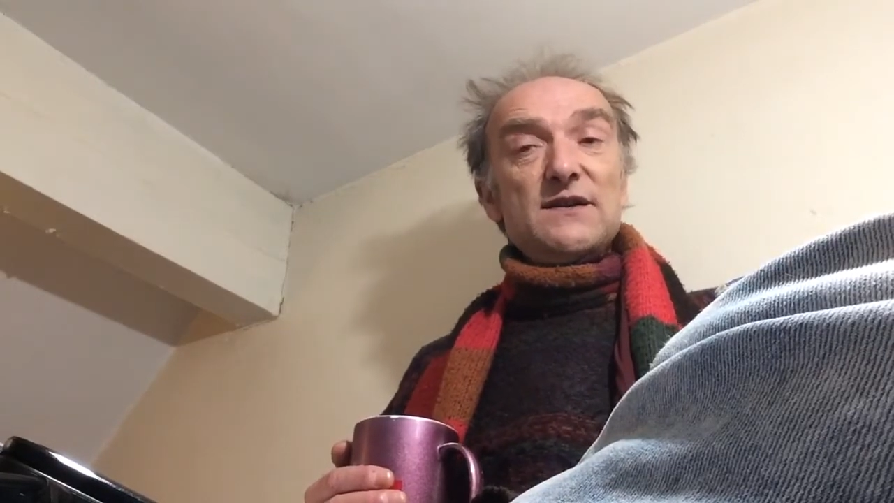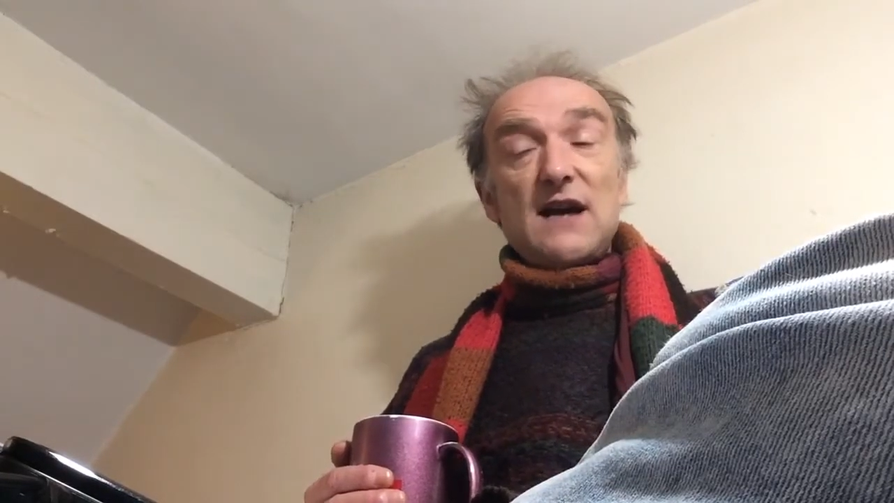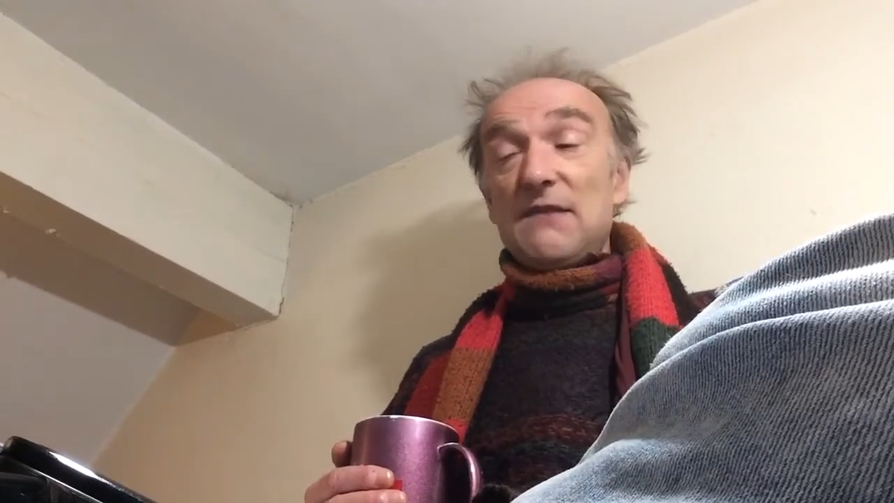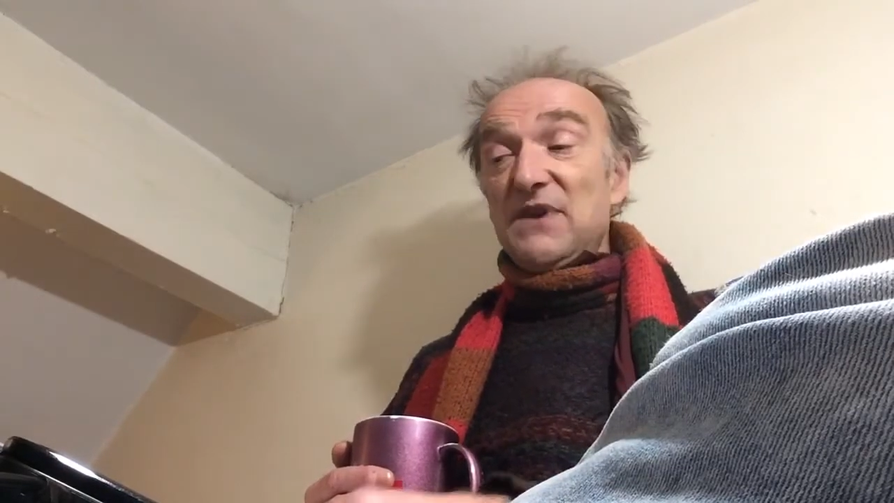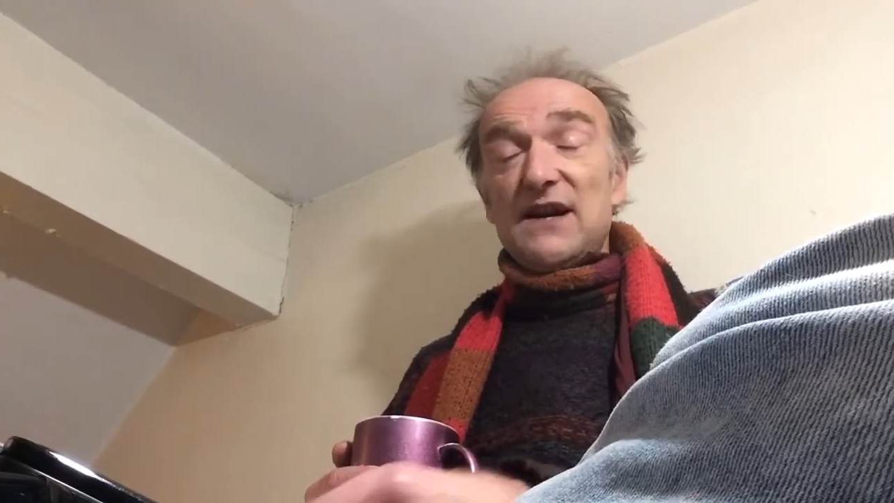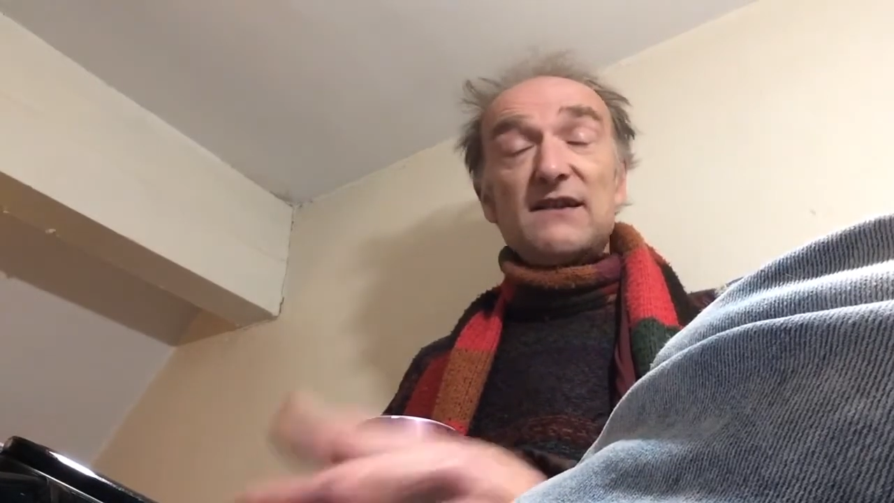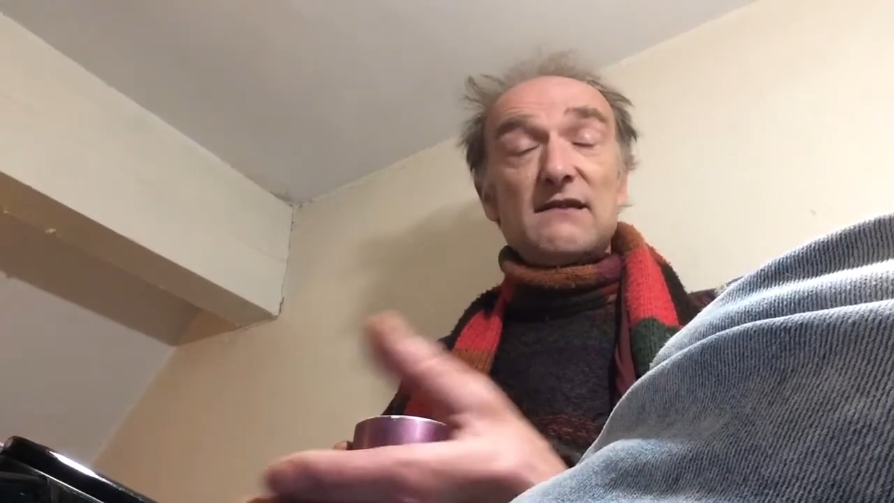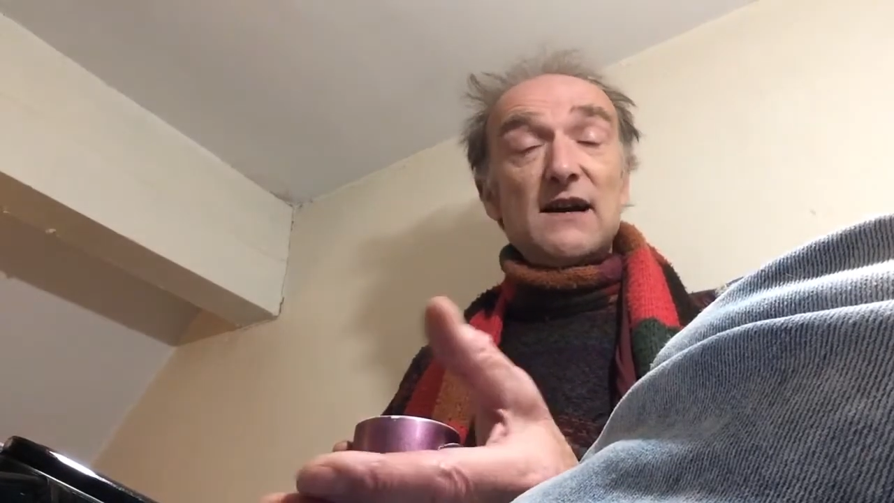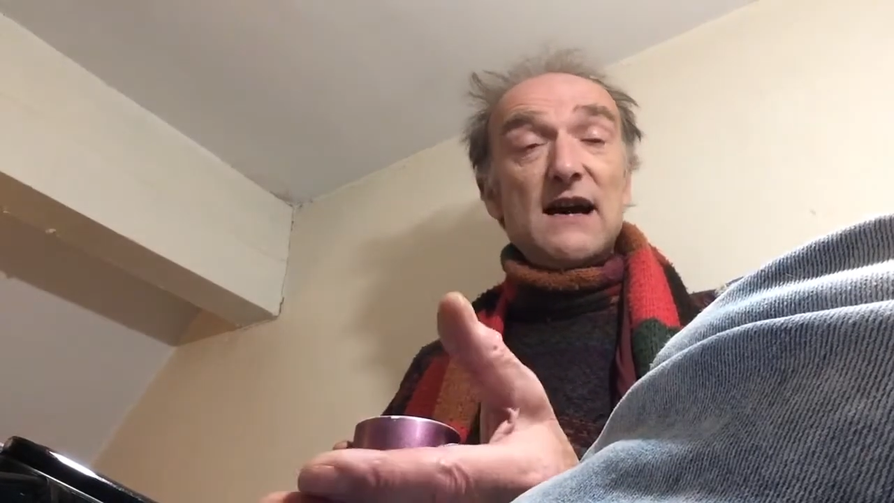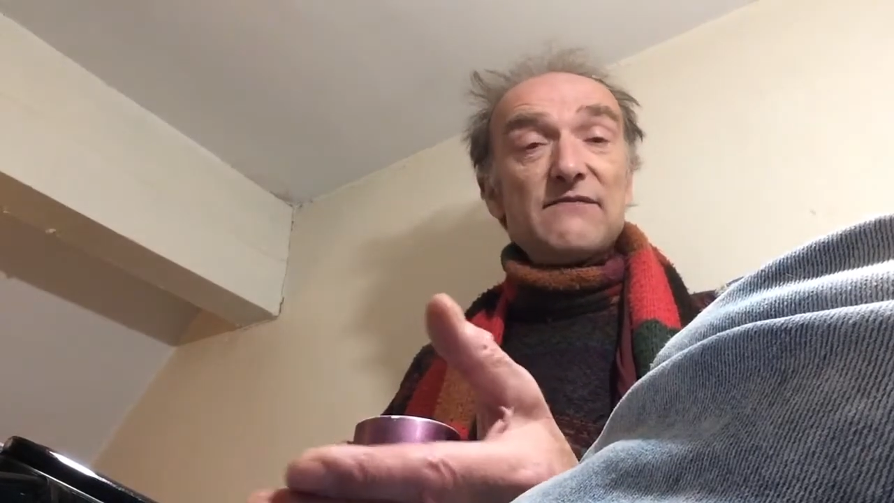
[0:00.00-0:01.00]
i mean I,
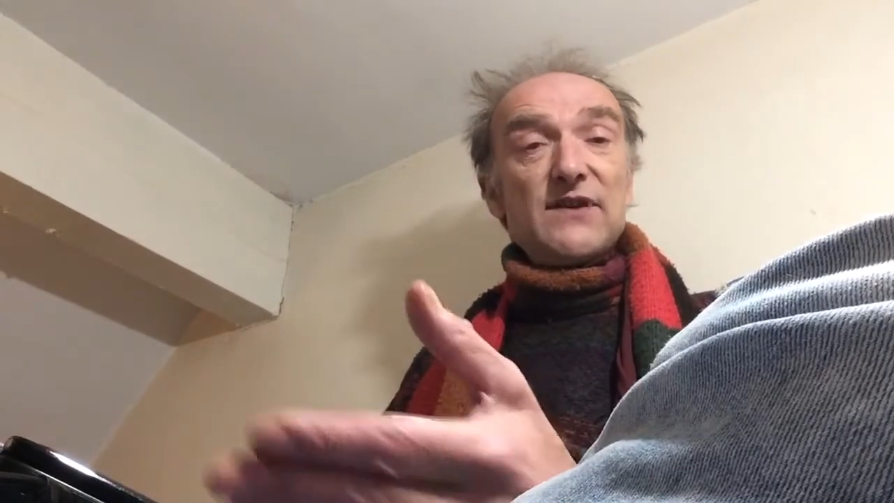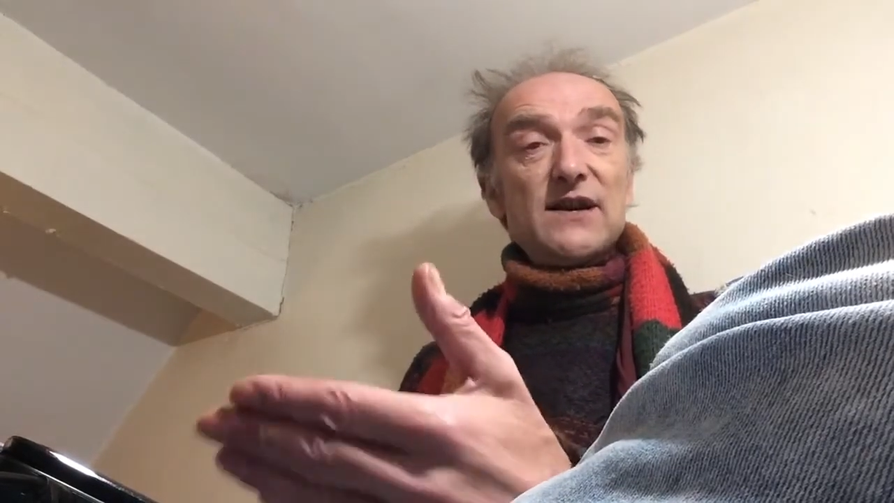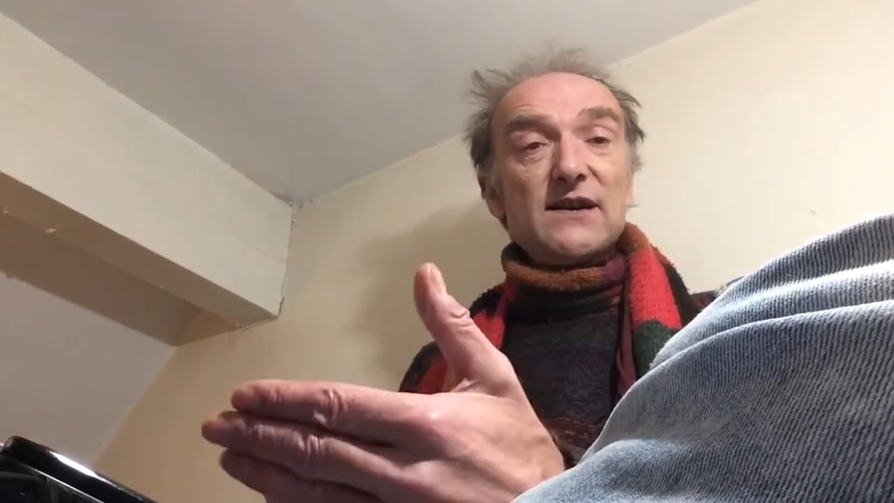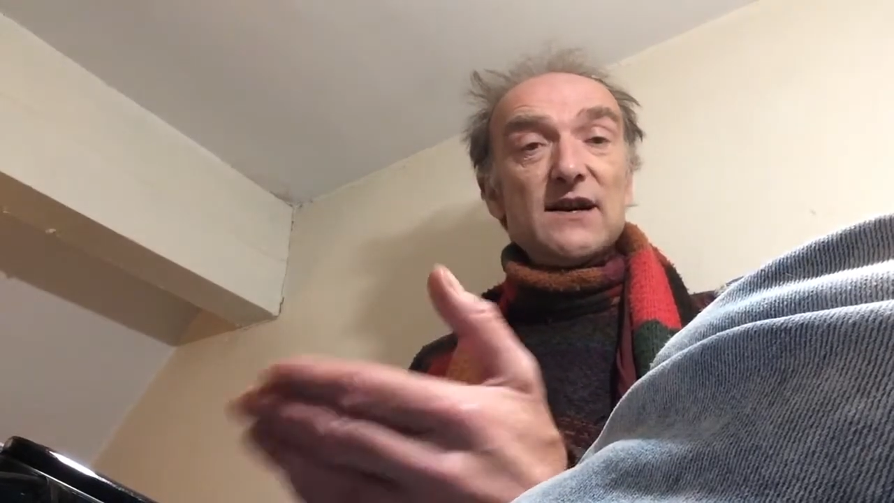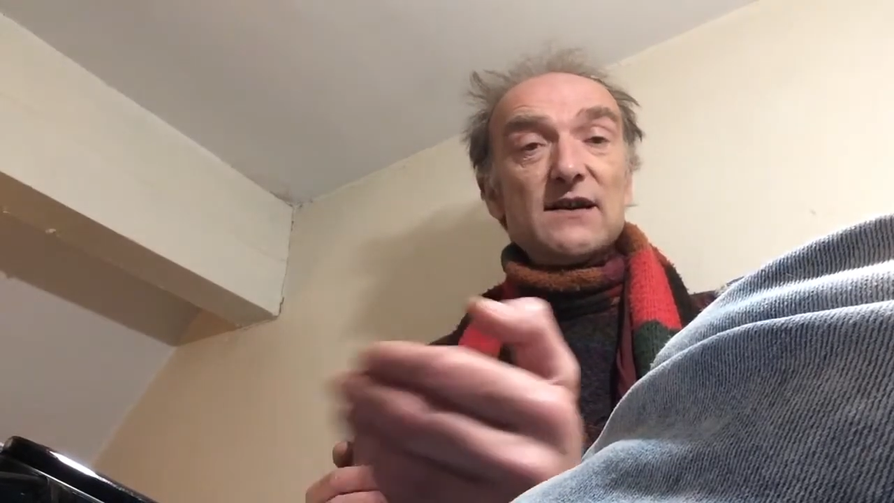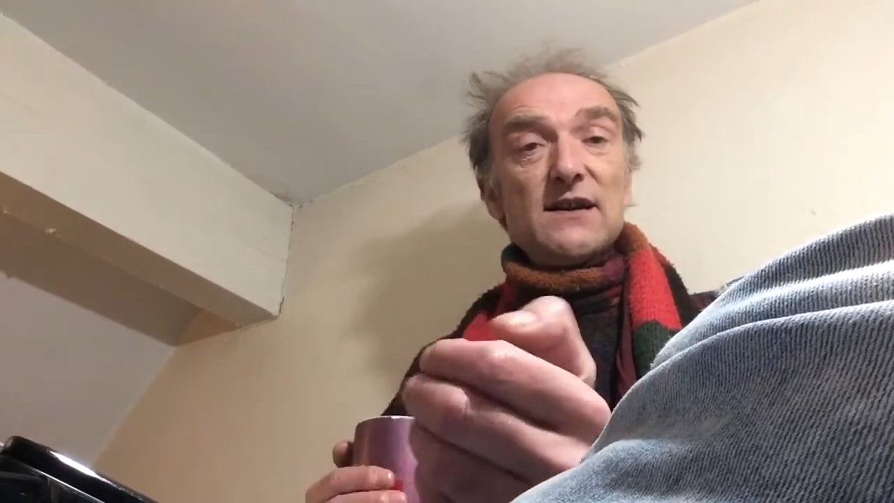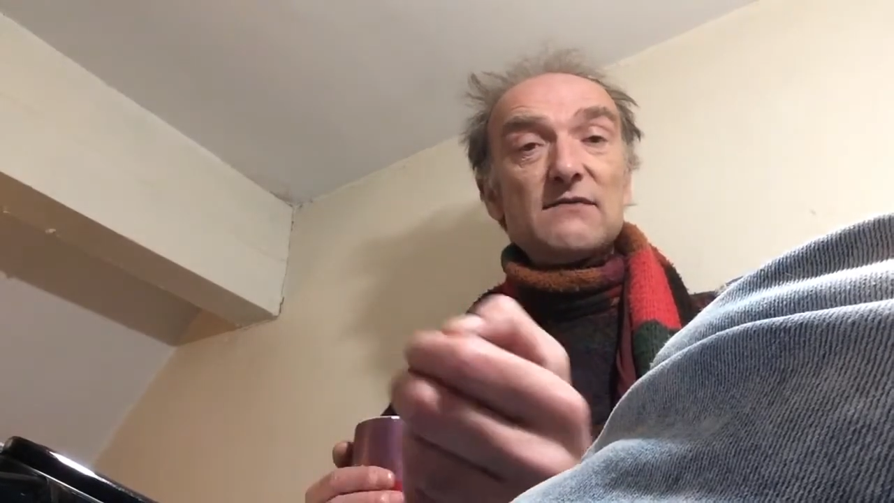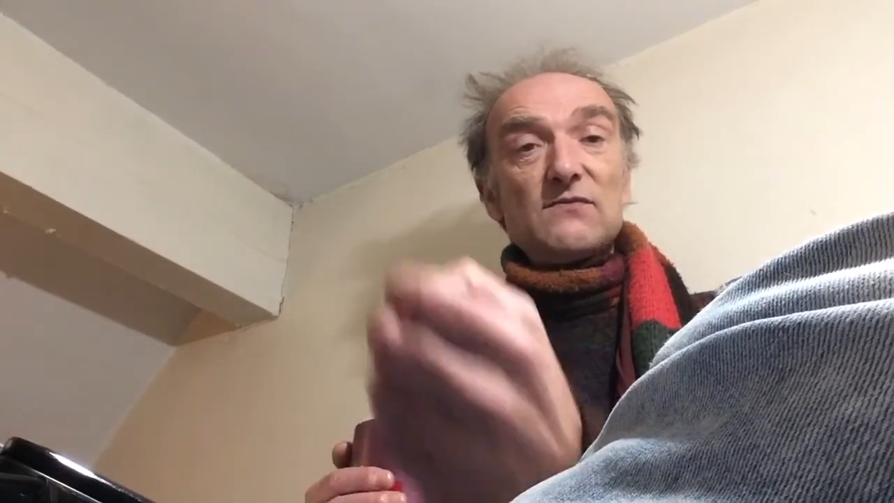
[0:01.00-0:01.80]
I, have written another